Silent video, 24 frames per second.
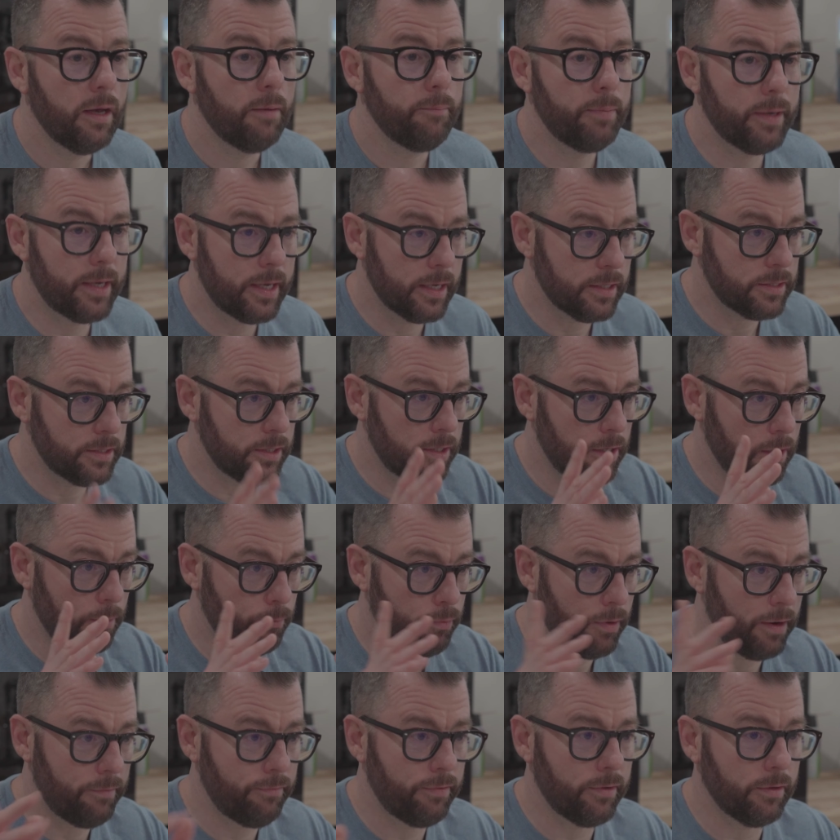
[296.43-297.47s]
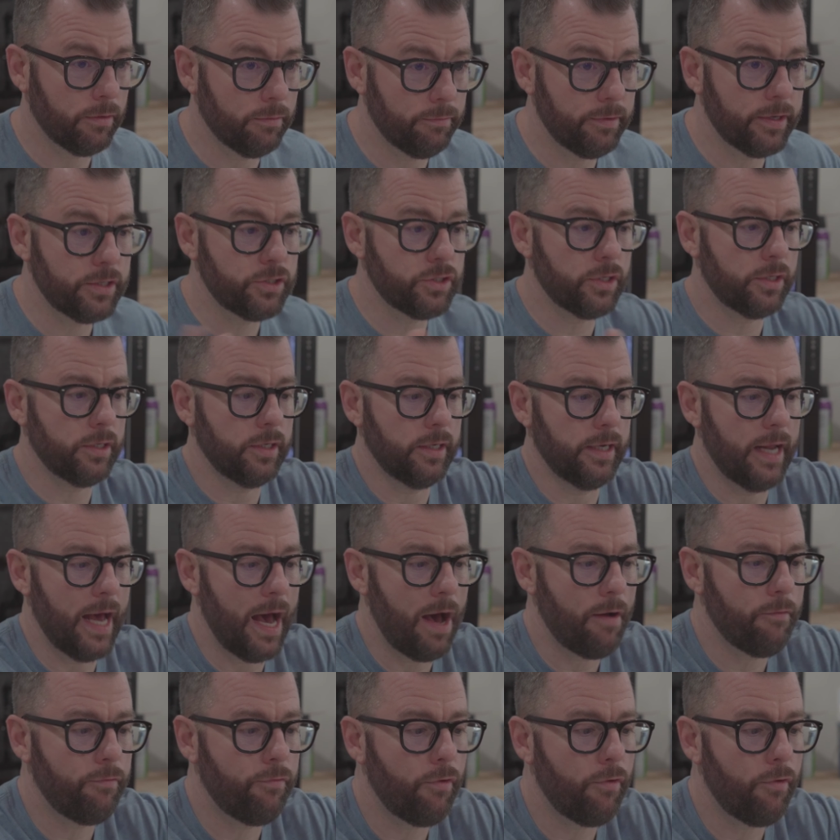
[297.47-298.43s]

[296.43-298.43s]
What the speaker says: because of your peripheral vision and how